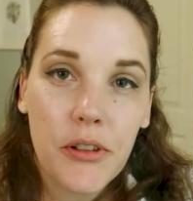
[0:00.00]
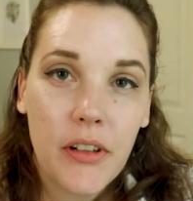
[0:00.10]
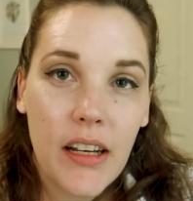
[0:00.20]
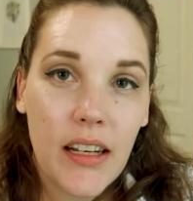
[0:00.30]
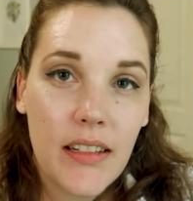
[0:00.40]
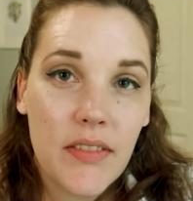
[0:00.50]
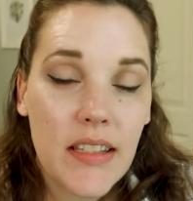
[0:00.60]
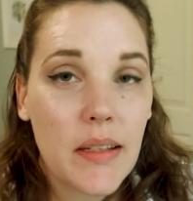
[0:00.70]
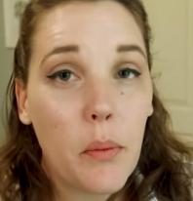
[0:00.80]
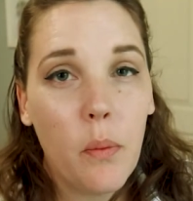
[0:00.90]

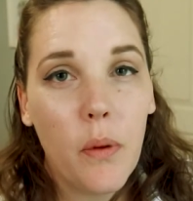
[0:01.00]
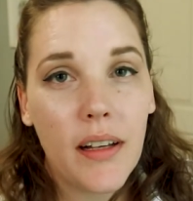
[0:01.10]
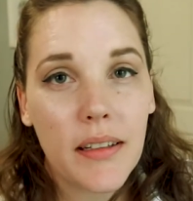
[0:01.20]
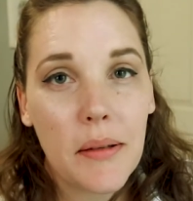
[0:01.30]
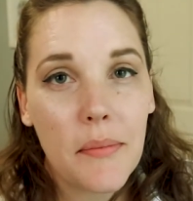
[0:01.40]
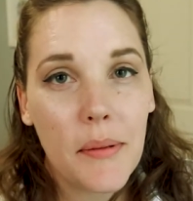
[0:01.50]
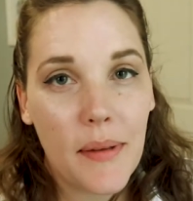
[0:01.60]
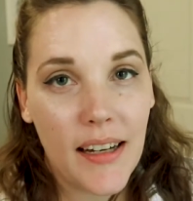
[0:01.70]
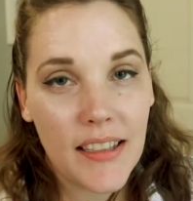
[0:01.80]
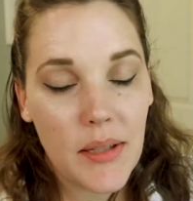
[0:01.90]
creatives, welcome
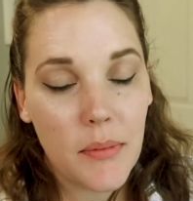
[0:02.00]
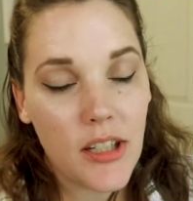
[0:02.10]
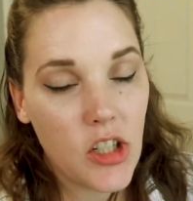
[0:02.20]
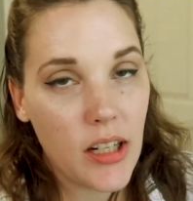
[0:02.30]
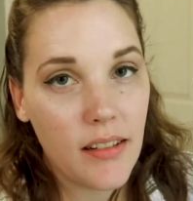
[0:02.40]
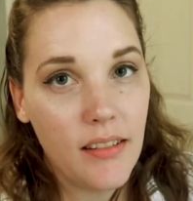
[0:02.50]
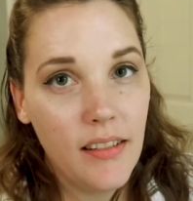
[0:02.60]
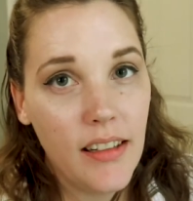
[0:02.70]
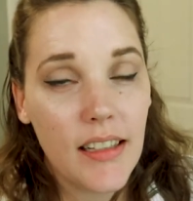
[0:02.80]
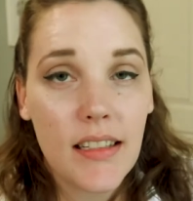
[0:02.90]
back to my
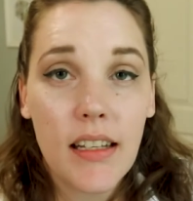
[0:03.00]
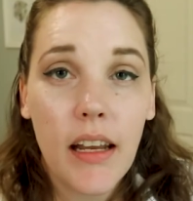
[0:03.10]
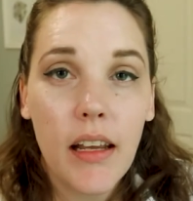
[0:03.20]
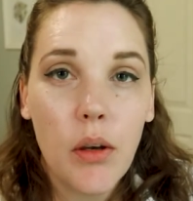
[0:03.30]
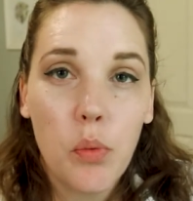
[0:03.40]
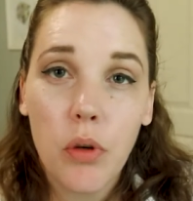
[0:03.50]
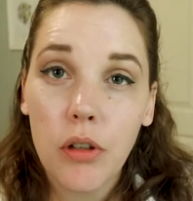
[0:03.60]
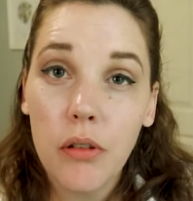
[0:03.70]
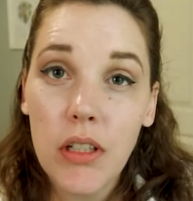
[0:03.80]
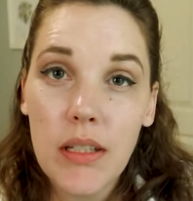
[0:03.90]
channel, and today we're
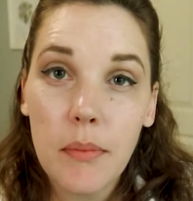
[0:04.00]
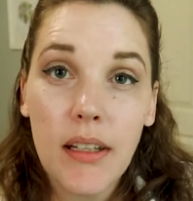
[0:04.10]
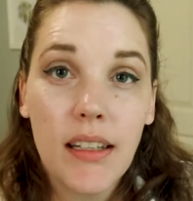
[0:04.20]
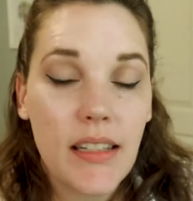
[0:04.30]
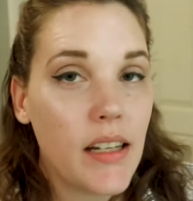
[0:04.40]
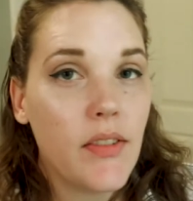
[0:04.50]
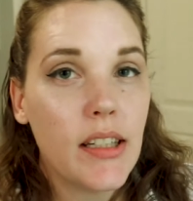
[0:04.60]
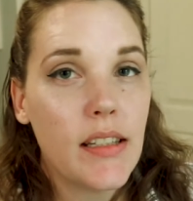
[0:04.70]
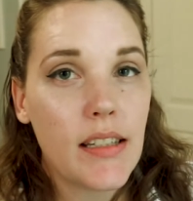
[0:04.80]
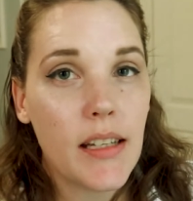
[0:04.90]
going to be
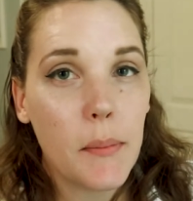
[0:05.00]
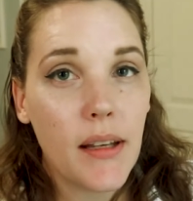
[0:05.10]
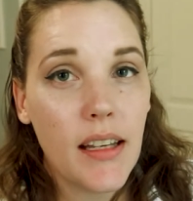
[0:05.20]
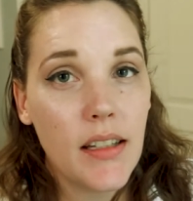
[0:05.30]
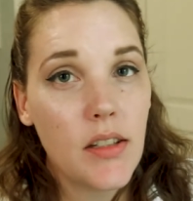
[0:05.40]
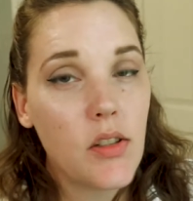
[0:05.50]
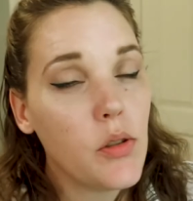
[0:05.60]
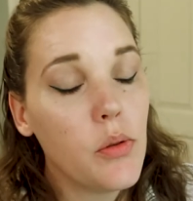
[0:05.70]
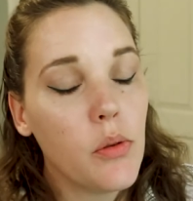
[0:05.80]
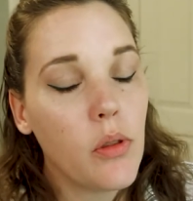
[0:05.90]
diving deep
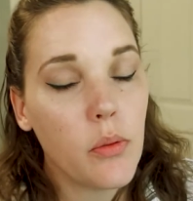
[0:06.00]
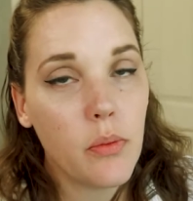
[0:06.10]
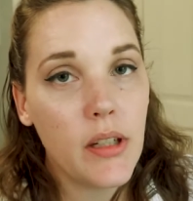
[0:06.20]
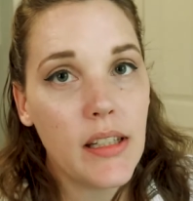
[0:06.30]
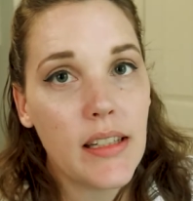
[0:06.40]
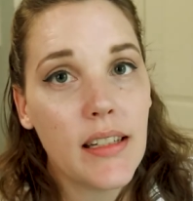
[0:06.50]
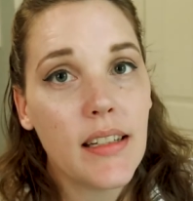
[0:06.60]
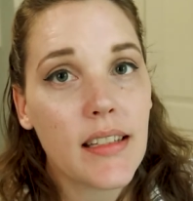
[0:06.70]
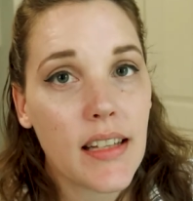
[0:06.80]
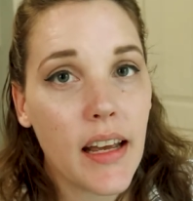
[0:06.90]
into
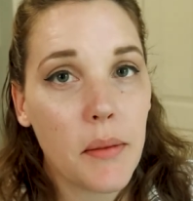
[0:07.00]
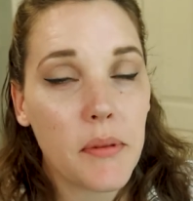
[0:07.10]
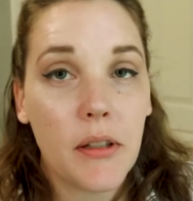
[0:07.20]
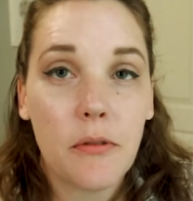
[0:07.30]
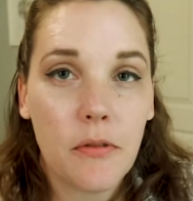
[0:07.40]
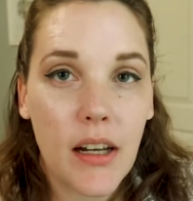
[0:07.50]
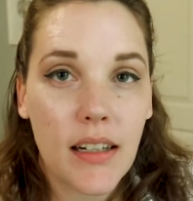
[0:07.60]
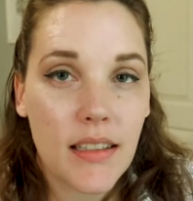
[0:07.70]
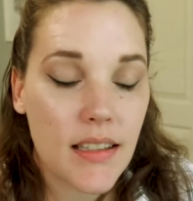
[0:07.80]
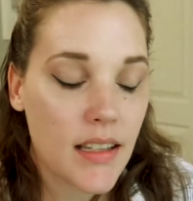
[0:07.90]
3D type
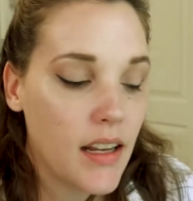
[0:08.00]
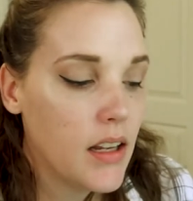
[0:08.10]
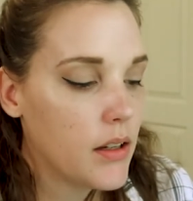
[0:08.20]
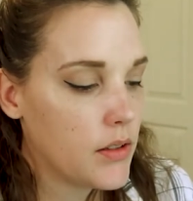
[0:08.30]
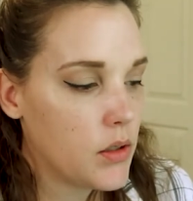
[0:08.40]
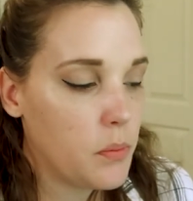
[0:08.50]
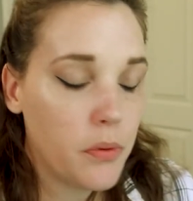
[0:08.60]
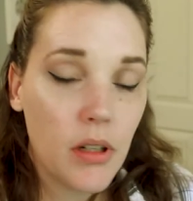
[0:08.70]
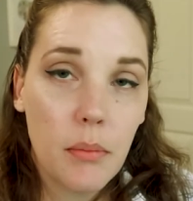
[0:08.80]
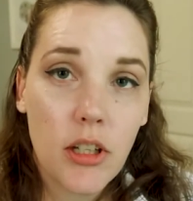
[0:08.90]
effects. So
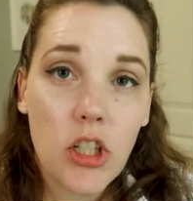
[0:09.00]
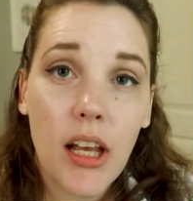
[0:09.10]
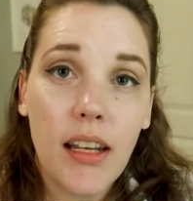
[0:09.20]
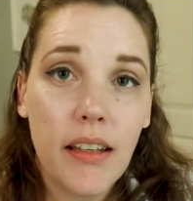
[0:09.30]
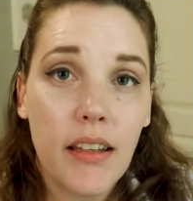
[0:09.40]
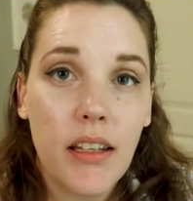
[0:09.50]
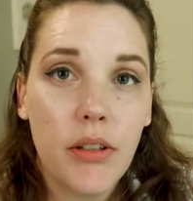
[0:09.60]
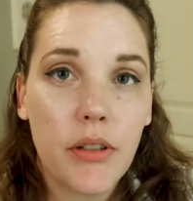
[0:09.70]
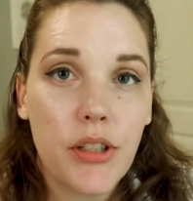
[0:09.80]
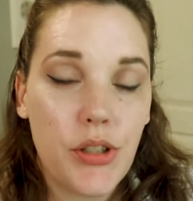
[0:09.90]
pretty much anything
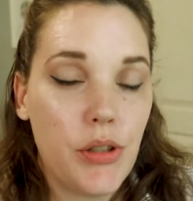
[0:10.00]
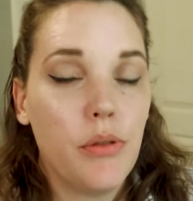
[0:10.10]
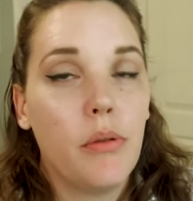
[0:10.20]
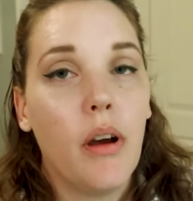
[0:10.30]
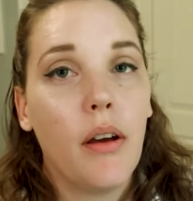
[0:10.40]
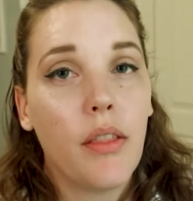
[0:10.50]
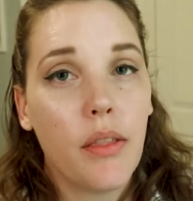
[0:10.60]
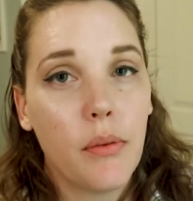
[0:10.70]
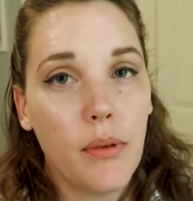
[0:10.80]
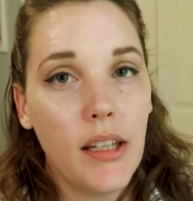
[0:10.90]
you can do
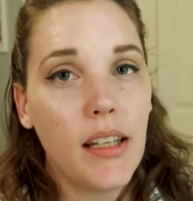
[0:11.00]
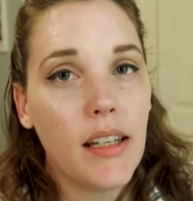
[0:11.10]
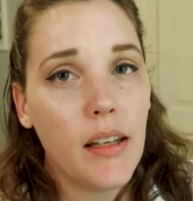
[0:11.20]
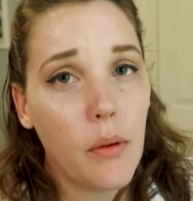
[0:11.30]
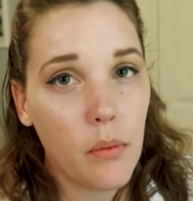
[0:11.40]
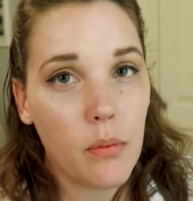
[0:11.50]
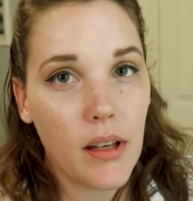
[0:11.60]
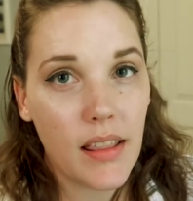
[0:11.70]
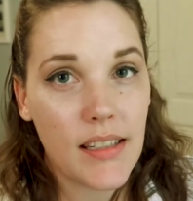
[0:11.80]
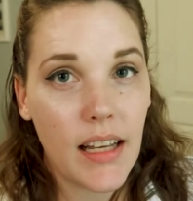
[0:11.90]
3D
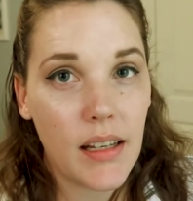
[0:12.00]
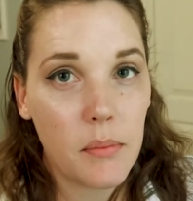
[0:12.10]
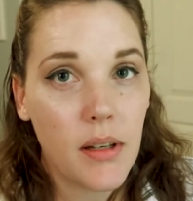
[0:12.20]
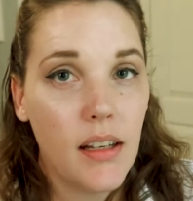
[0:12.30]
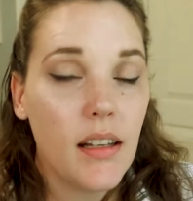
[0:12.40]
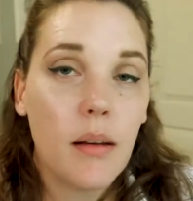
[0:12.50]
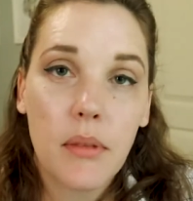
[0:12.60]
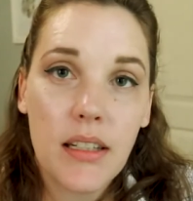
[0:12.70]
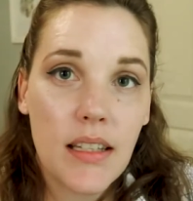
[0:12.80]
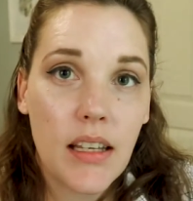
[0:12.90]
with type. I'm
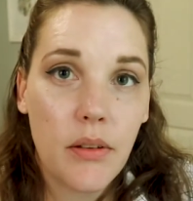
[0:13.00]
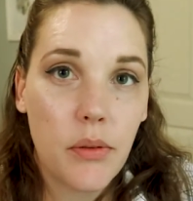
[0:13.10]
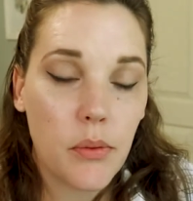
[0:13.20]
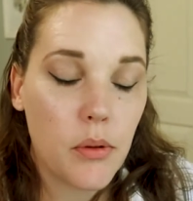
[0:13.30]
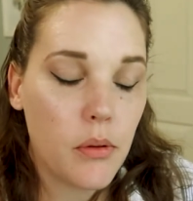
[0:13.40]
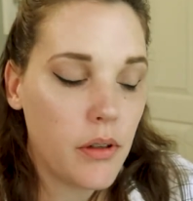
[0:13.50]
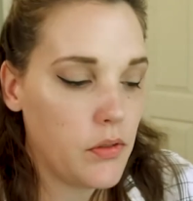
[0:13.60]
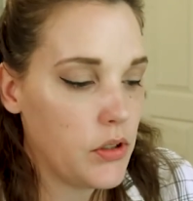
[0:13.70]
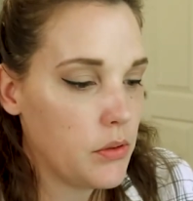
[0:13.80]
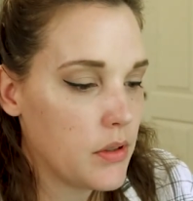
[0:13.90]
going to take you through a
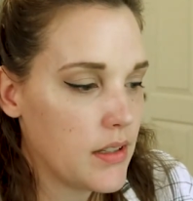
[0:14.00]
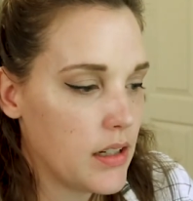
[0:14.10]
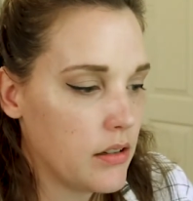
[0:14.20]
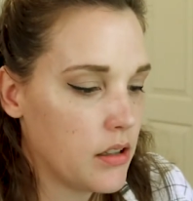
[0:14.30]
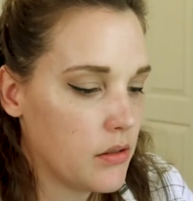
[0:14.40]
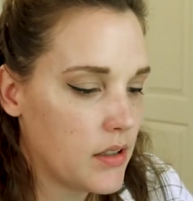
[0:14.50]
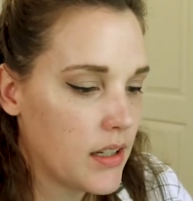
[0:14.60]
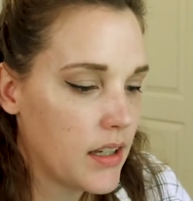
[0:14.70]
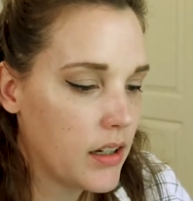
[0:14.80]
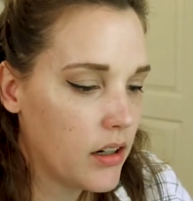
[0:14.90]
few scenarios
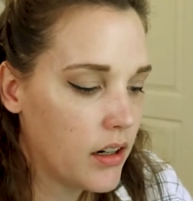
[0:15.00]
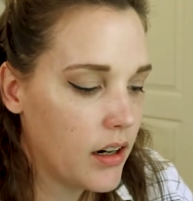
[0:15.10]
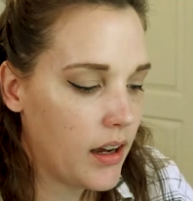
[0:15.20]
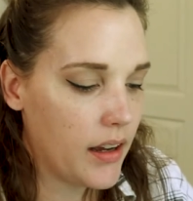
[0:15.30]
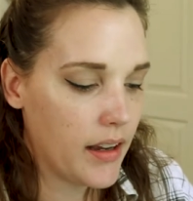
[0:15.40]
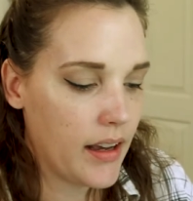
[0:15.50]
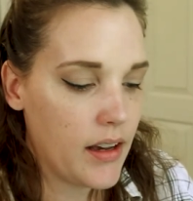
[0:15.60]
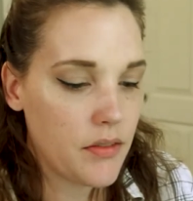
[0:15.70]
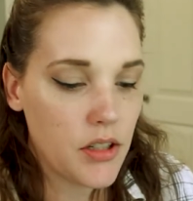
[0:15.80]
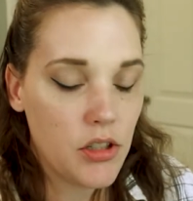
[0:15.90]
here. I
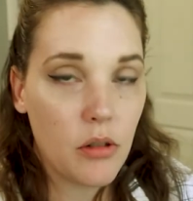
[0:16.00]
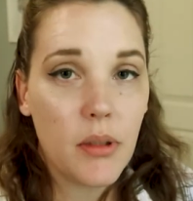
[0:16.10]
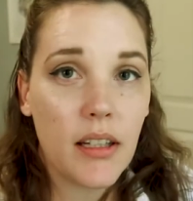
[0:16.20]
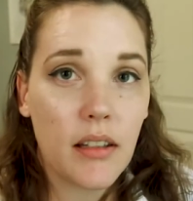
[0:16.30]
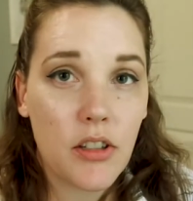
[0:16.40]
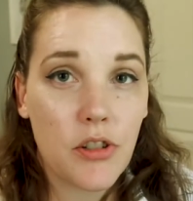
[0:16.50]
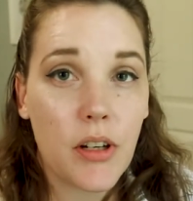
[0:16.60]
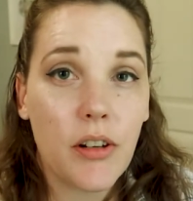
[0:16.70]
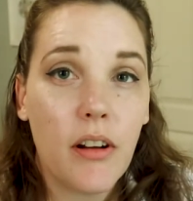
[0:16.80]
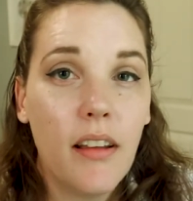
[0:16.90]
have Adobe
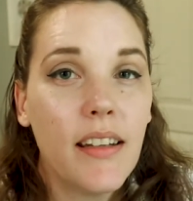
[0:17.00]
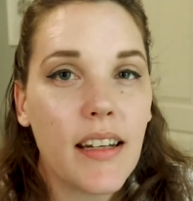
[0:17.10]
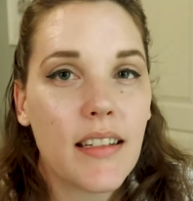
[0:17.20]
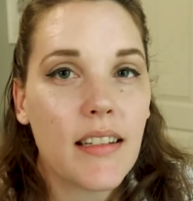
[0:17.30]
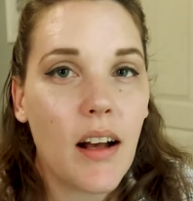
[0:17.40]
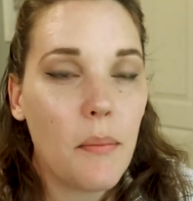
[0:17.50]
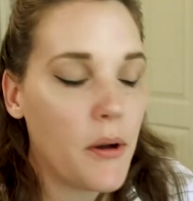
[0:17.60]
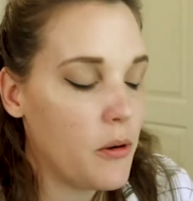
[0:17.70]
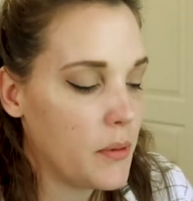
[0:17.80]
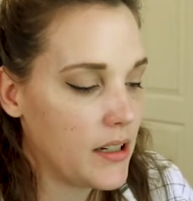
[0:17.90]
Illustrator on the desktop
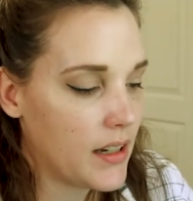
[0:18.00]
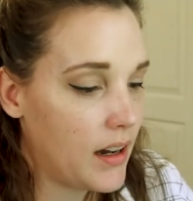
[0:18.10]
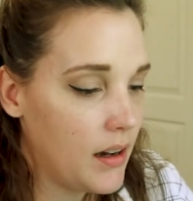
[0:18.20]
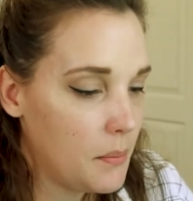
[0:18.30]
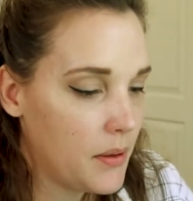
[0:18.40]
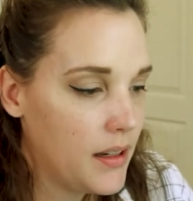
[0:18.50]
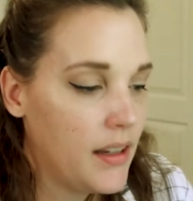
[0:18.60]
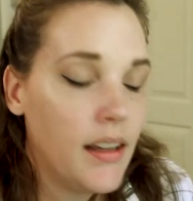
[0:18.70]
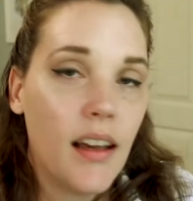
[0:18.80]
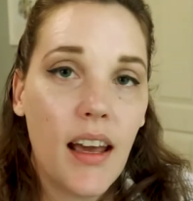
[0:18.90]
opened up,
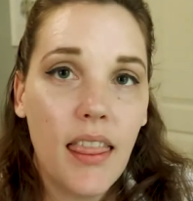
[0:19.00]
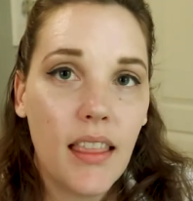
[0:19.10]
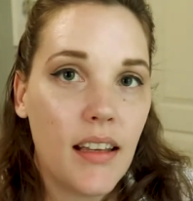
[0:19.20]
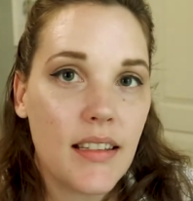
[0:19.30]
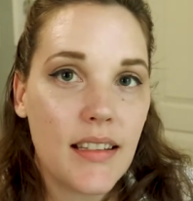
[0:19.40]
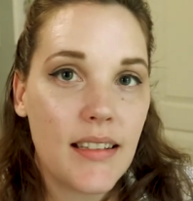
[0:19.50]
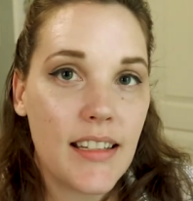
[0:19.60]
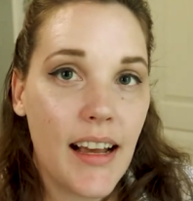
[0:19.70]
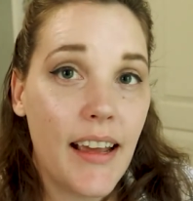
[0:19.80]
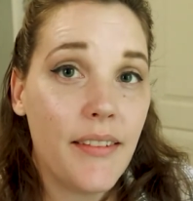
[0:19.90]
and let's
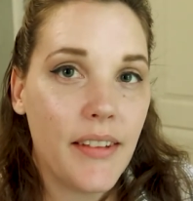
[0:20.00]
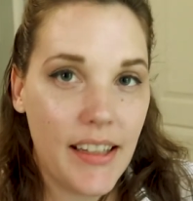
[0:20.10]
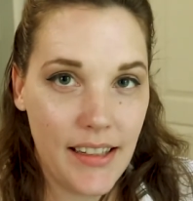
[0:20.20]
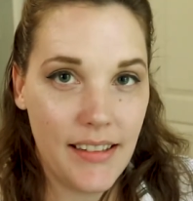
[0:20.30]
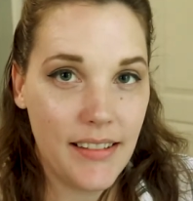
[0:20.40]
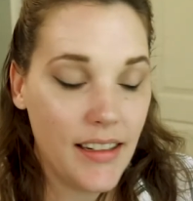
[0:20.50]
dive in.